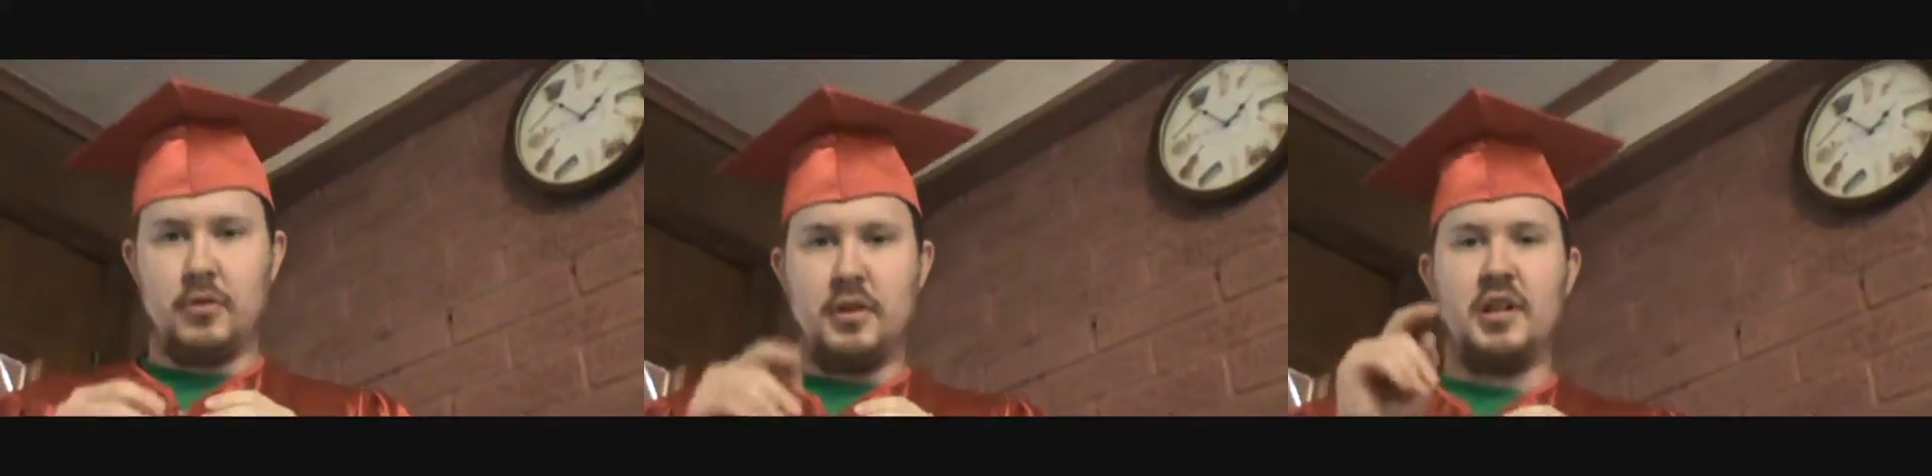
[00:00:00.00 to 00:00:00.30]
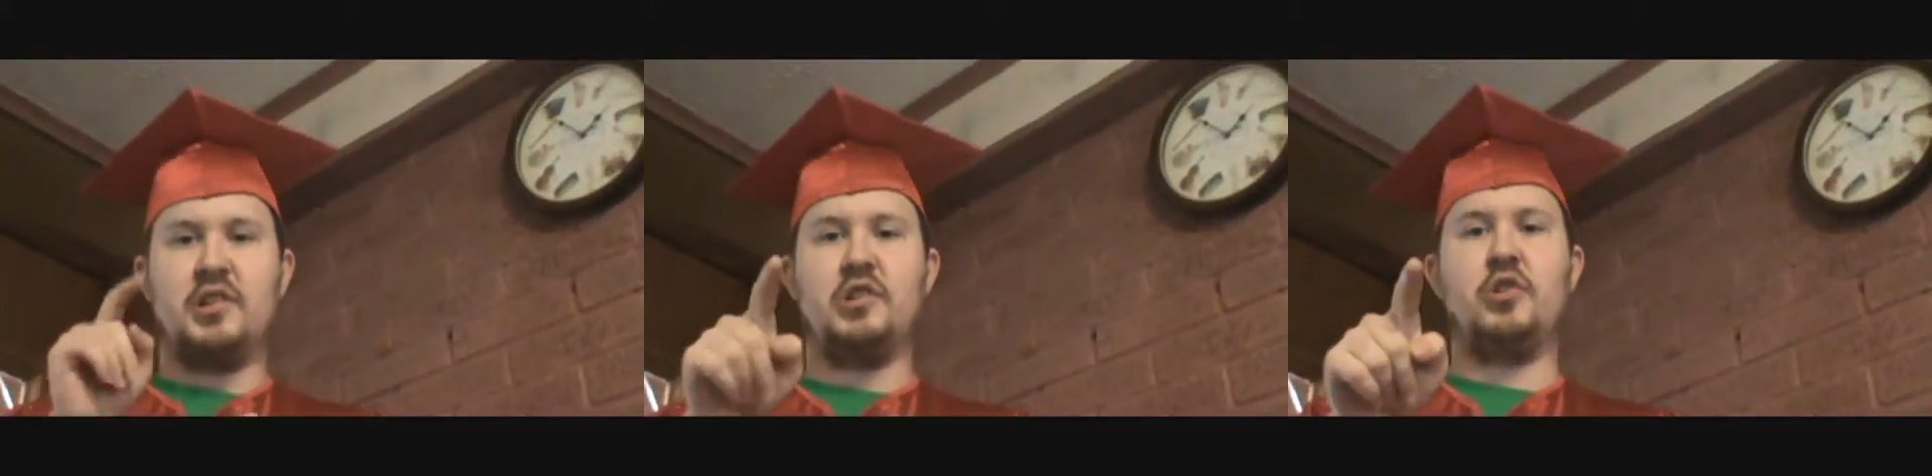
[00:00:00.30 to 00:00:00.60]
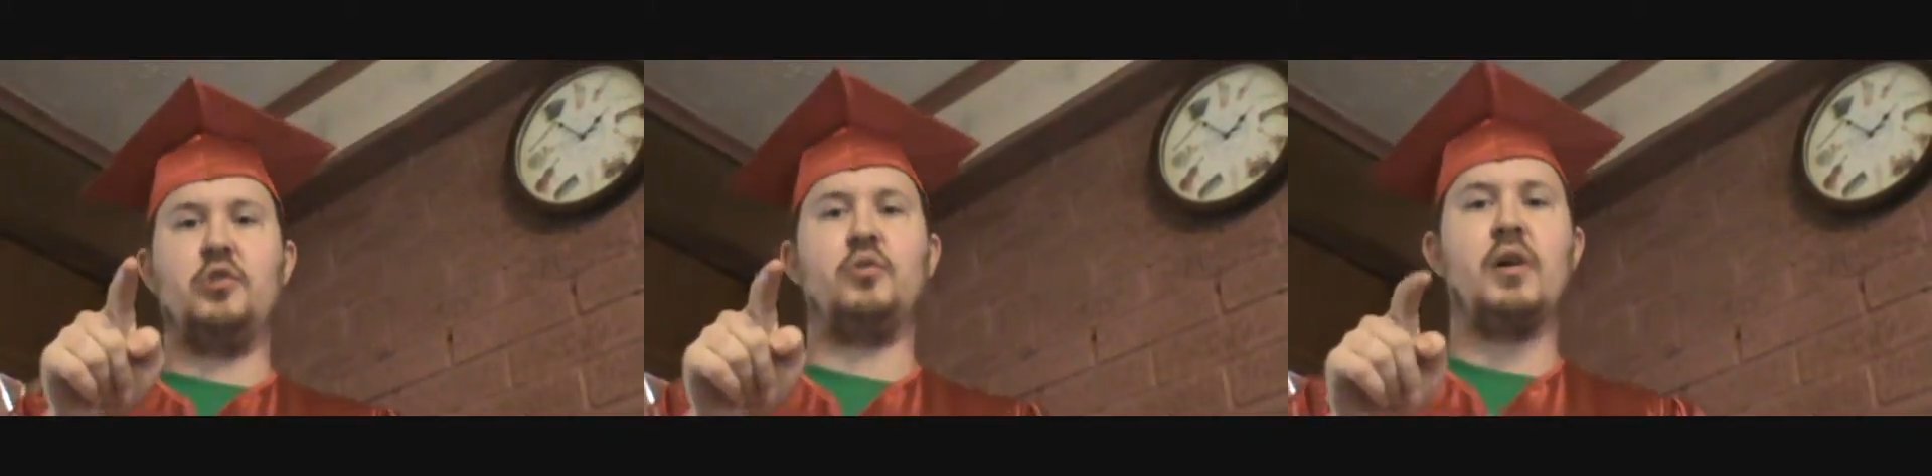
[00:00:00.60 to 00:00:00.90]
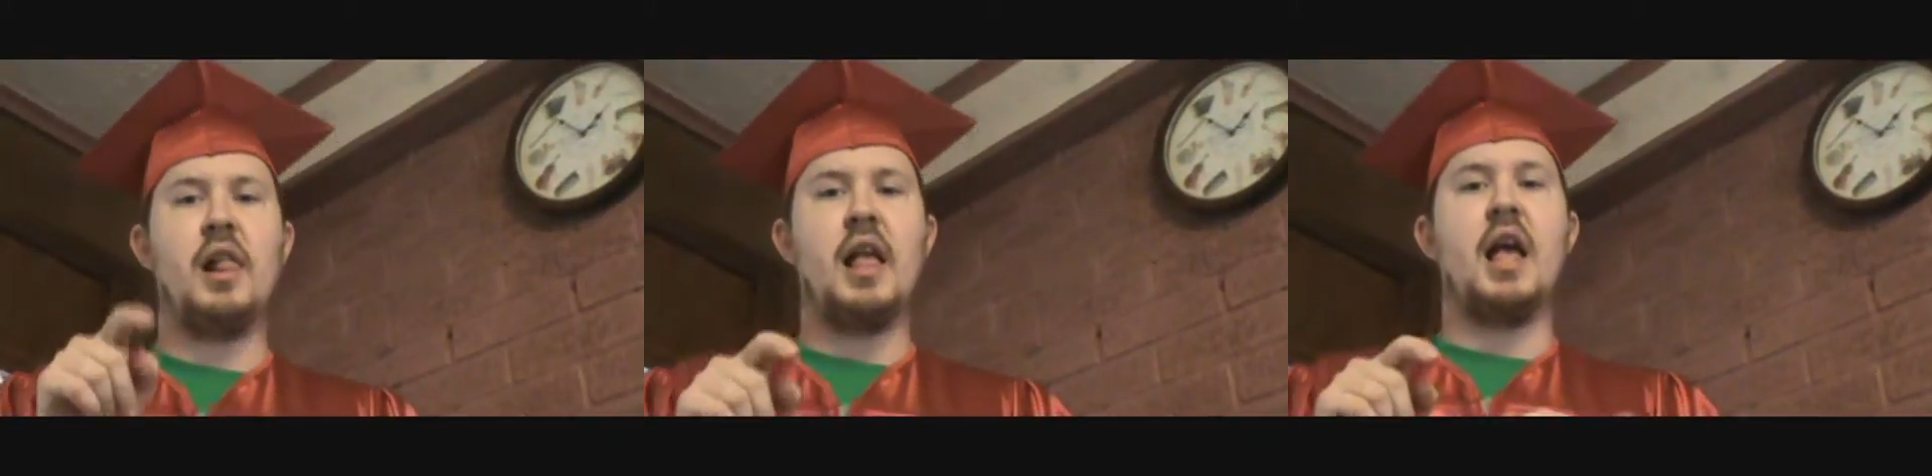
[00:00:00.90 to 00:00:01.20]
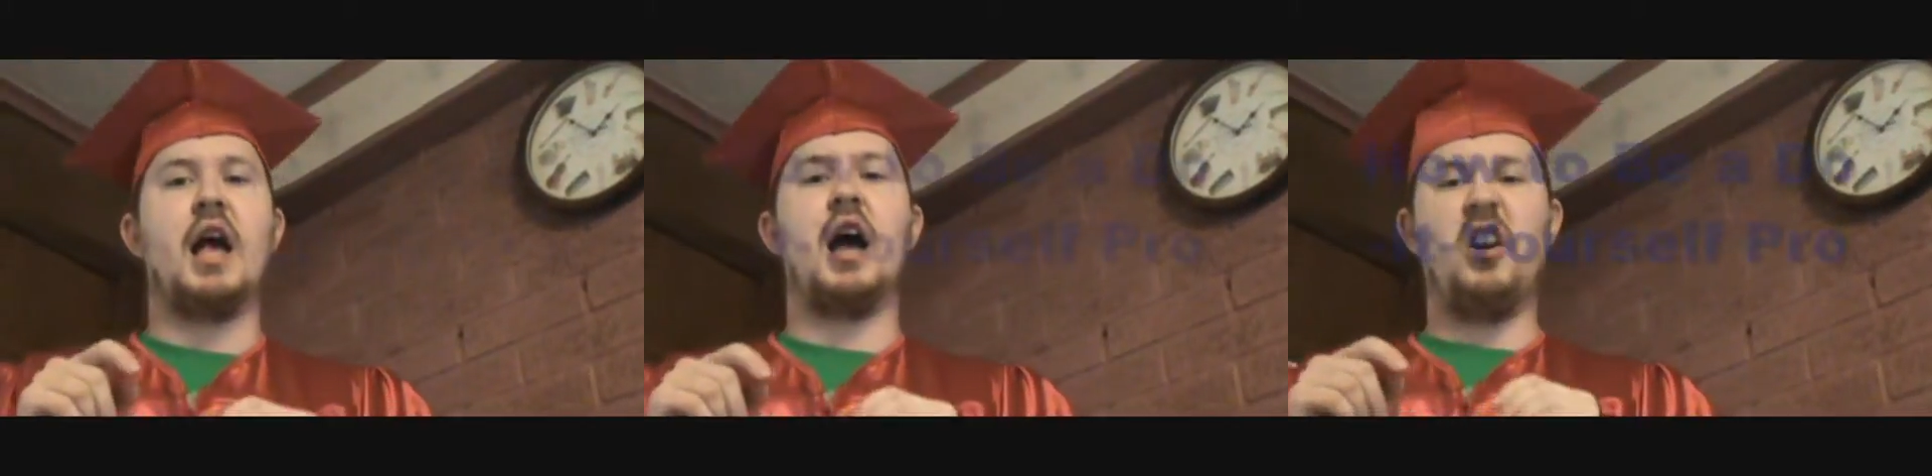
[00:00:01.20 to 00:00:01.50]
going to teach you
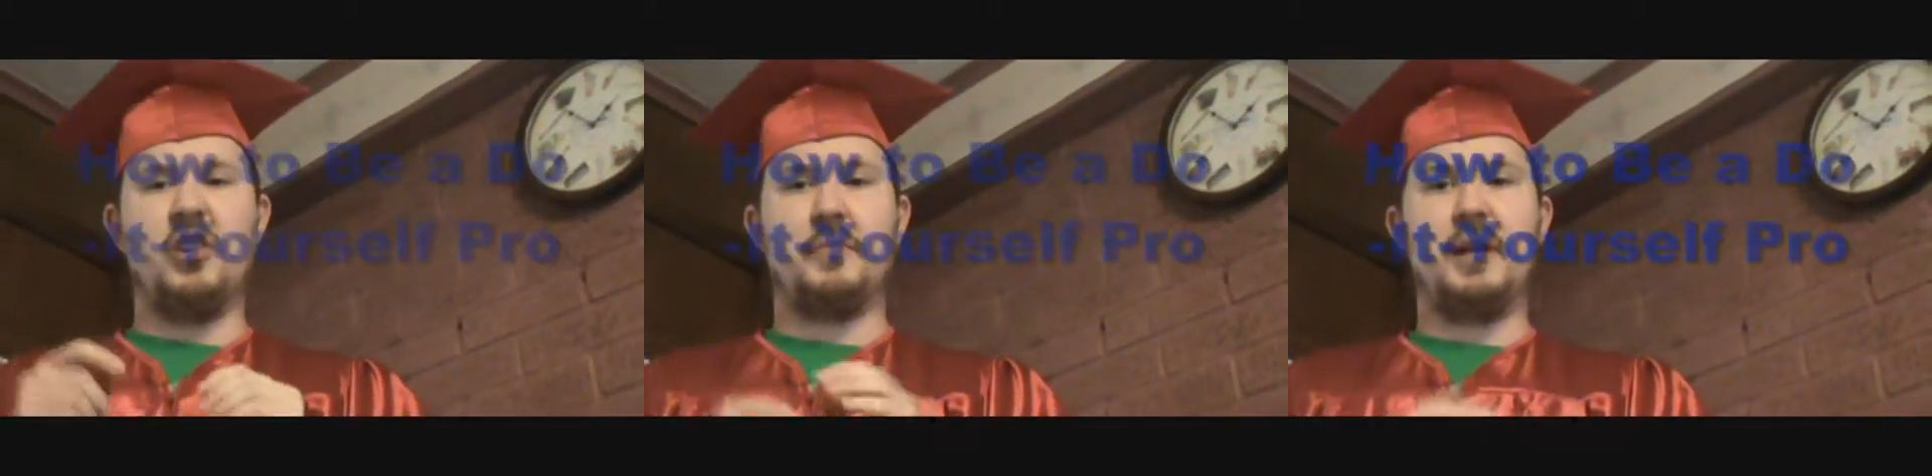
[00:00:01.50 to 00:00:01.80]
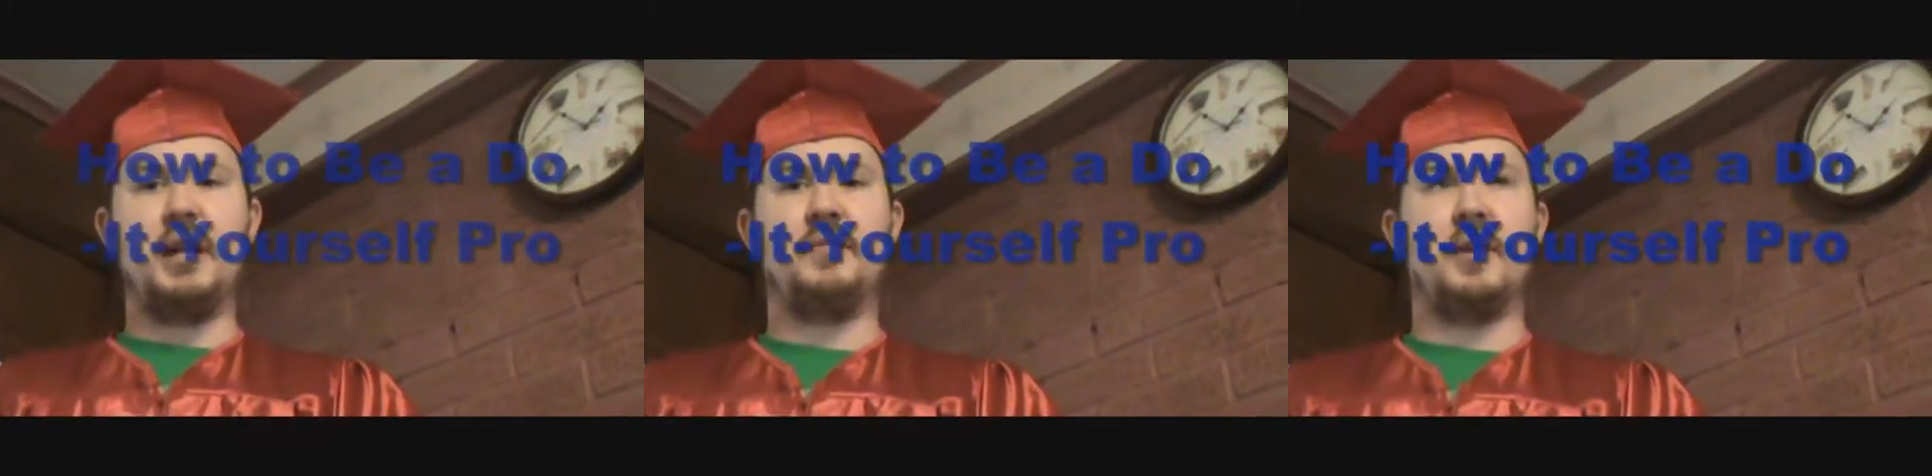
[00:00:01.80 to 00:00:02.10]
how to be